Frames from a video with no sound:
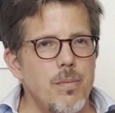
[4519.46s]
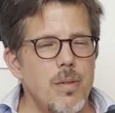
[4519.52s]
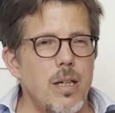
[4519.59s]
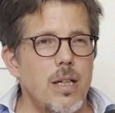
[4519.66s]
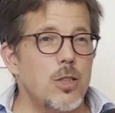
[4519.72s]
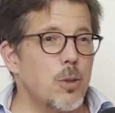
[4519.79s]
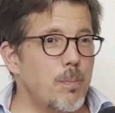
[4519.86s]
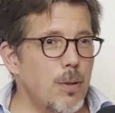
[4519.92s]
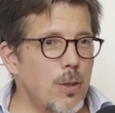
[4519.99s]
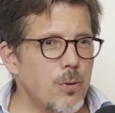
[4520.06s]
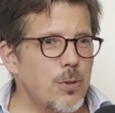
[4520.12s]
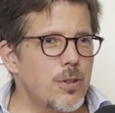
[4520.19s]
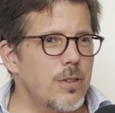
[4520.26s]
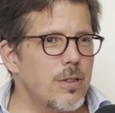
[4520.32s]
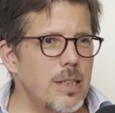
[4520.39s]
I
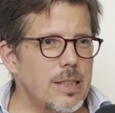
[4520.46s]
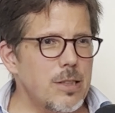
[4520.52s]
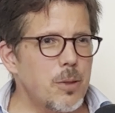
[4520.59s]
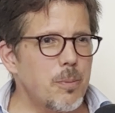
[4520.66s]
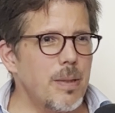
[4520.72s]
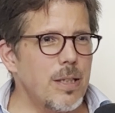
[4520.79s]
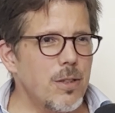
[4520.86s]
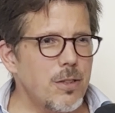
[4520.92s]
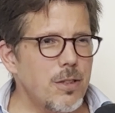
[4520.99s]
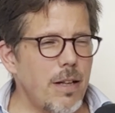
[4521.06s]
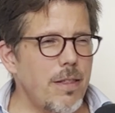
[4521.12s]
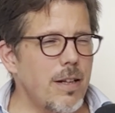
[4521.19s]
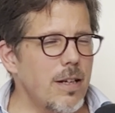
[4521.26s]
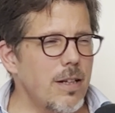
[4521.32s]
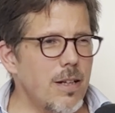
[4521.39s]
suppose, yes, because I
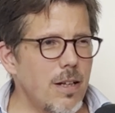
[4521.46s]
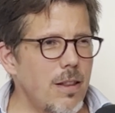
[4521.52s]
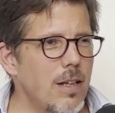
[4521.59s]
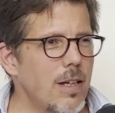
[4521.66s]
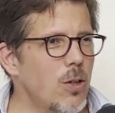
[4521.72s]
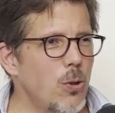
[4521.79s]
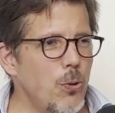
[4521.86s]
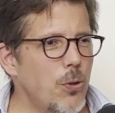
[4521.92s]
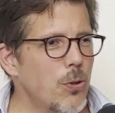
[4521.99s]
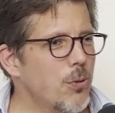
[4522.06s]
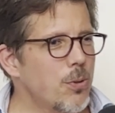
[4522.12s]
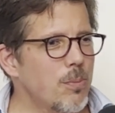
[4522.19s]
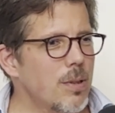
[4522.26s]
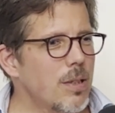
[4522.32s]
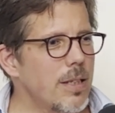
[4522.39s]
think nothing good
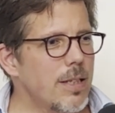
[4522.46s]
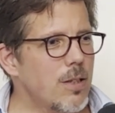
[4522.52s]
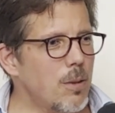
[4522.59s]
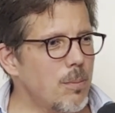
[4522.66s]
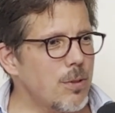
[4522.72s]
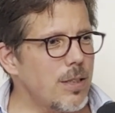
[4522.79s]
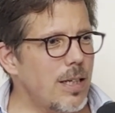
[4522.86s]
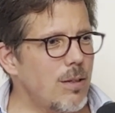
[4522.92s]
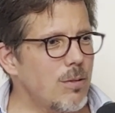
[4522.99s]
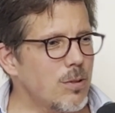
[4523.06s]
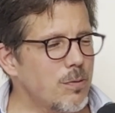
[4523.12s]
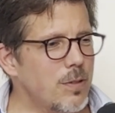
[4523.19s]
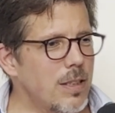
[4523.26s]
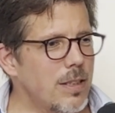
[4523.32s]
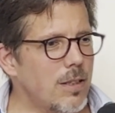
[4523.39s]
ultimately comes out
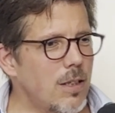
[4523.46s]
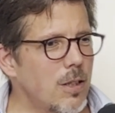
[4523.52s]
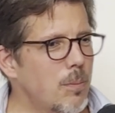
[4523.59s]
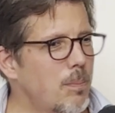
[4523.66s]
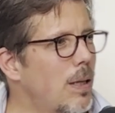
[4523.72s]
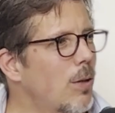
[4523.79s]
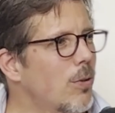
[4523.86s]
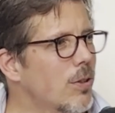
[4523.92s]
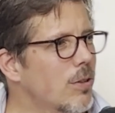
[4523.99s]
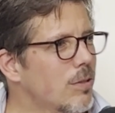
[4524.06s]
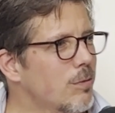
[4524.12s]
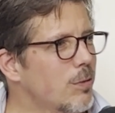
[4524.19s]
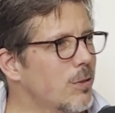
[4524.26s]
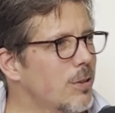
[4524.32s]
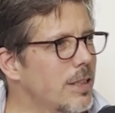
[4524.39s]
of that hard power
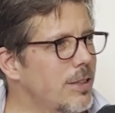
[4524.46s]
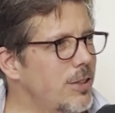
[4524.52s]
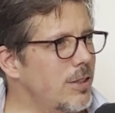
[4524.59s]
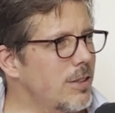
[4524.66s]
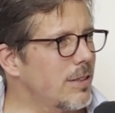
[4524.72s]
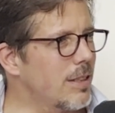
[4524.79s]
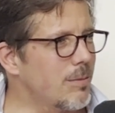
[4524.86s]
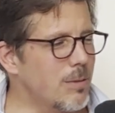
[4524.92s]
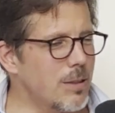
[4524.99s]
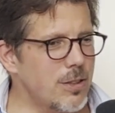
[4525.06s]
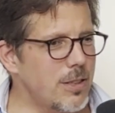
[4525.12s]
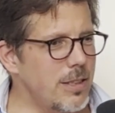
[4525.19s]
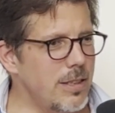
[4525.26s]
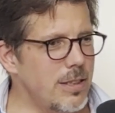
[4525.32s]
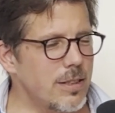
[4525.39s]
confrontation that we're
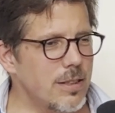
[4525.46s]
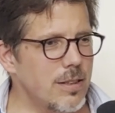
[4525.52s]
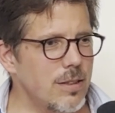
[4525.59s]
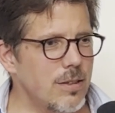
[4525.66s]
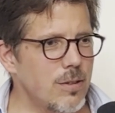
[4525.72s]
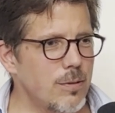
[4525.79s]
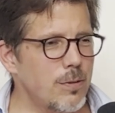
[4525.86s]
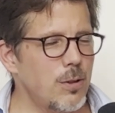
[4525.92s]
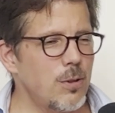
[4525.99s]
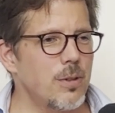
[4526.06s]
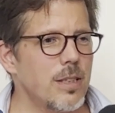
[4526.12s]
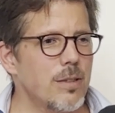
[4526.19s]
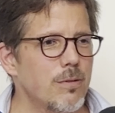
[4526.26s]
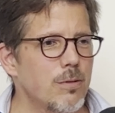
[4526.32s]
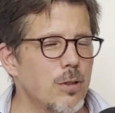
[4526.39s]
seeing
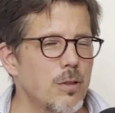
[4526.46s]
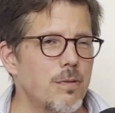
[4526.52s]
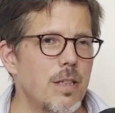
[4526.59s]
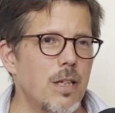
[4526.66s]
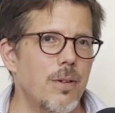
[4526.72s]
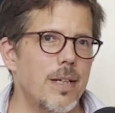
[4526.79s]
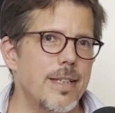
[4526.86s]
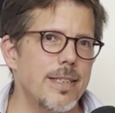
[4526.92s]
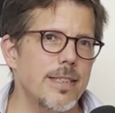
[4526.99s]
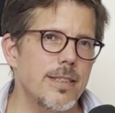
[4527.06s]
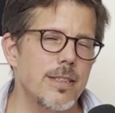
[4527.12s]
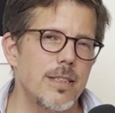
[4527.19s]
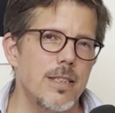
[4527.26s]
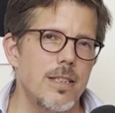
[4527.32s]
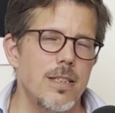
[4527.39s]
unfolding in front of our
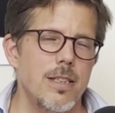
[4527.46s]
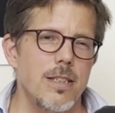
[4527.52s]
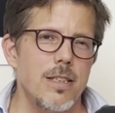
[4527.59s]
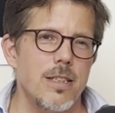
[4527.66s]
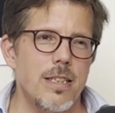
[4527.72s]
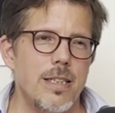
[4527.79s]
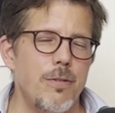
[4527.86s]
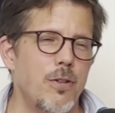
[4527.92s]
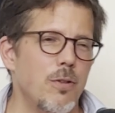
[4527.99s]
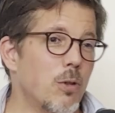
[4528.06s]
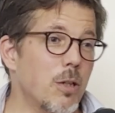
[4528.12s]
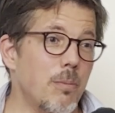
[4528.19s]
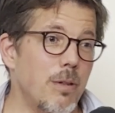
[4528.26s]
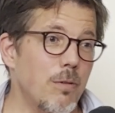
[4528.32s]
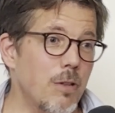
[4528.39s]
eyes. And if you
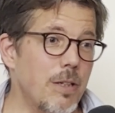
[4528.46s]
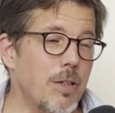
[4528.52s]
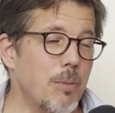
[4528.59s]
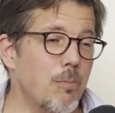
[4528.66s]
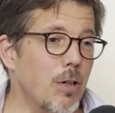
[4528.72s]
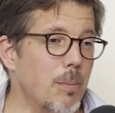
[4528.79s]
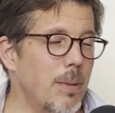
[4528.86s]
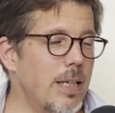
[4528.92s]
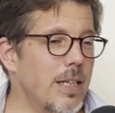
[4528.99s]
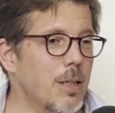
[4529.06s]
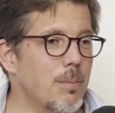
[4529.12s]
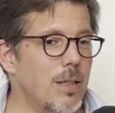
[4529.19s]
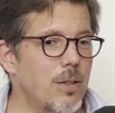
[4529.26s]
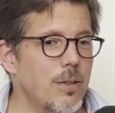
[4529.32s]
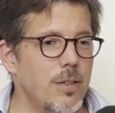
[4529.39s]
want to be very pragmatic
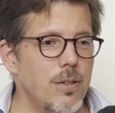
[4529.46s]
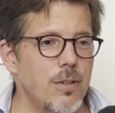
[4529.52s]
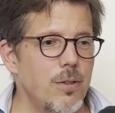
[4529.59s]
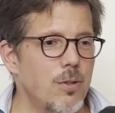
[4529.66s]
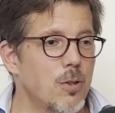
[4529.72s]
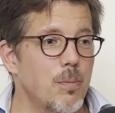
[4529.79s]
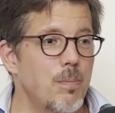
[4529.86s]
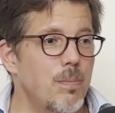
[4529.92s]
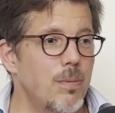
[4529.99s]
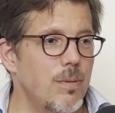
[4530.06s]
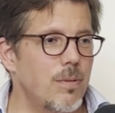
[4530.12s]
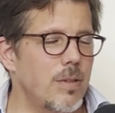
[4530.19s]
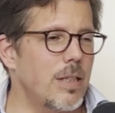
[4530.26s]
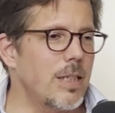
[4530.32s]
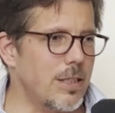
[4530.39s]
about it, Europe
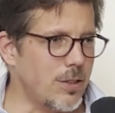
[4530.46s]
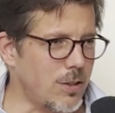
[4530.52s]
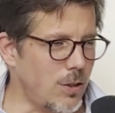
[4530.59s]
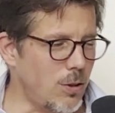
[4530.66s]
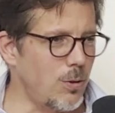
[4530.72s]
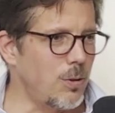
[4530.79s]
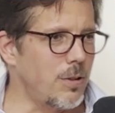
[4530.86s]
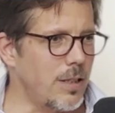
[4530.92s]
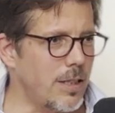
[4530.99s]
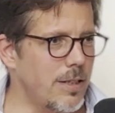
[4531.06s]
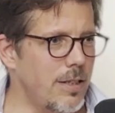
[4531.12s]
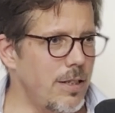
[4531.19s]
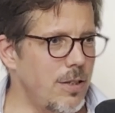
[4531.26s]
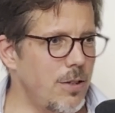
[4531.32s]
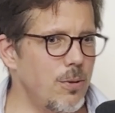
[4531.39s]
as a whole,
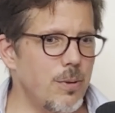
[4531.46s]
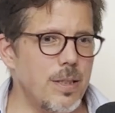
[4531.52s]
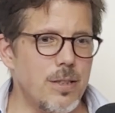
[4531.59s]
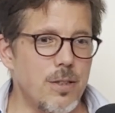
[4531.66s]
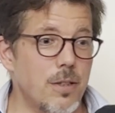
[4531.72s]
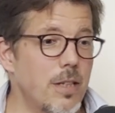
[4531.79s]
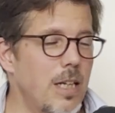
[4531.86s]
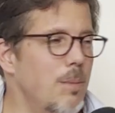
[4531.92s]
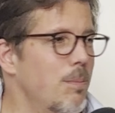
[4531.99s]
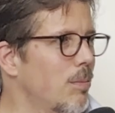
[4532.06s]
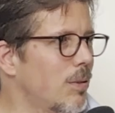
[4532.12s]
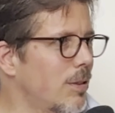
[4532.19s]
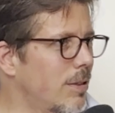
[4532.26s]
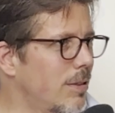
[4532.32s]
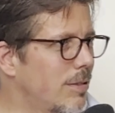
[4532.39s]
like the EU, is not
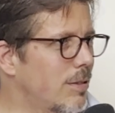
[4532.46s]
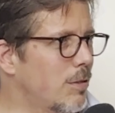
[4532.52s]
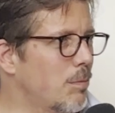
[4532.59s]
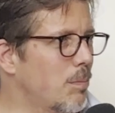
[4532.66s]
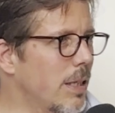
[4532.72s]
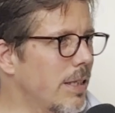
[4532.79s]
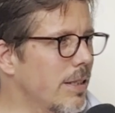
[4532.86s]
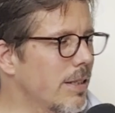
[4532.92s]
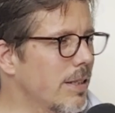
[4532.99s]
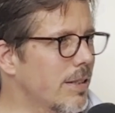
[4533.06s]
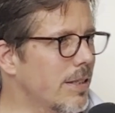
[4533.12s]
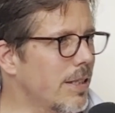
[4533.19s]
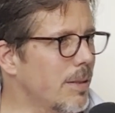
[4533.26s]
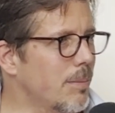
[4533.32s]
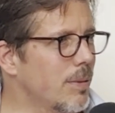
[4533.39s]
capable of playing
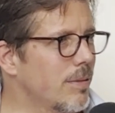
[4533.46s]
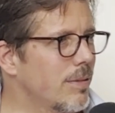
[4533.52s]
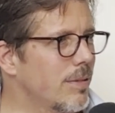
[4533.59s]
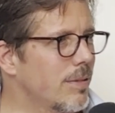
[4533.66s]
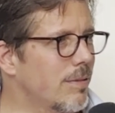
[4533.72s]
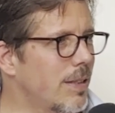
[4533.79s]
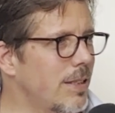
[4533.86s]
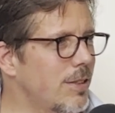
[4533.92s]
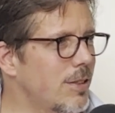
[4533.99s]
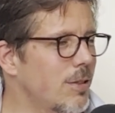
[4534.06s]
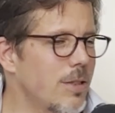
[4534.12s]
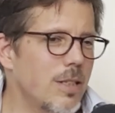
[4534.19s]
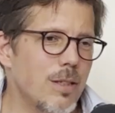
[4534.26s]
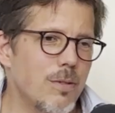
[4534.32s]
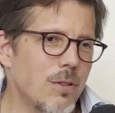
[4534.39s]
that game, right? So
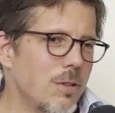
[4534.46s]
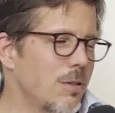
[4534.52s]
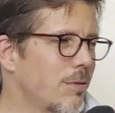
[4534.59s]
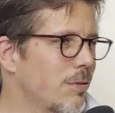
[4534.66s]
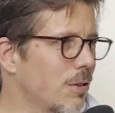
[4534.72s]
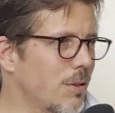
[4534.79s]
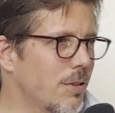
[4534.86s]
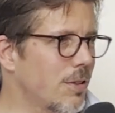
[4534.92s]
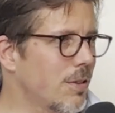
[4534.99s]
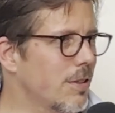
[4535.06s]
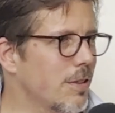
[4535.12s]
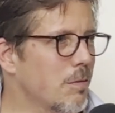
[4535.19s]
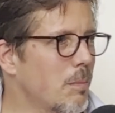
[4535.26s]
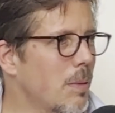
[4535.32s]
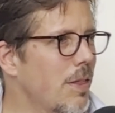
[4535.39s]
you have to look for
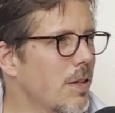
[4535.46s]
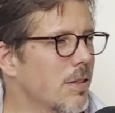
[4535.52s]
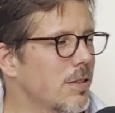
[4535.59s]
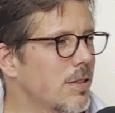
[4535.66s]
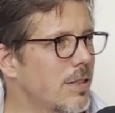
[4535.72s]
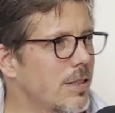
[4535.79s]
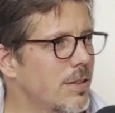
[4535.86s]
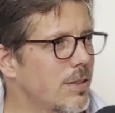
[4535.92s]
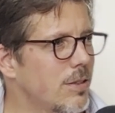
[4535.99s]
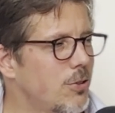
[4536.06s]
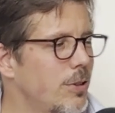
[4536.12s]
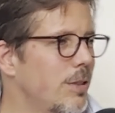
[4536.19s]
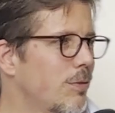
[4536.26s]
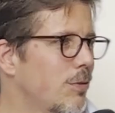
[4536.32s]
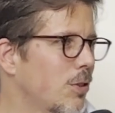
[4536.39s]
alternative methods that
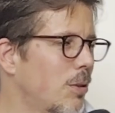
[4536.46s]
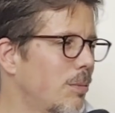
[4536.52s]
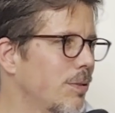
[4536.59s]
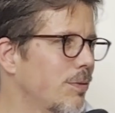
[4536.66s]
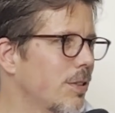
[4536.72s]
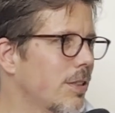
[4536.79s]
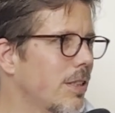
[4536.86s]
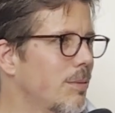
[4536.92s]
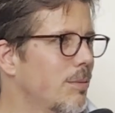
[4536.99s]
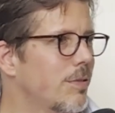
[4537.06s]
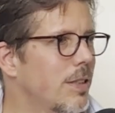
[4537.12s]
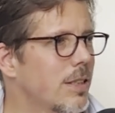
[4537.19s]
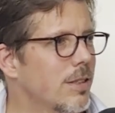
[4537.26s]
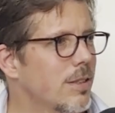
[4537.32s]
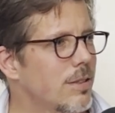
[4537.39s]
achieve some of the same
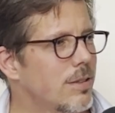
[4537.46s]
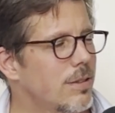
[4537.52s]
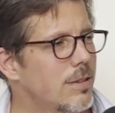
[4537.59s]
effects.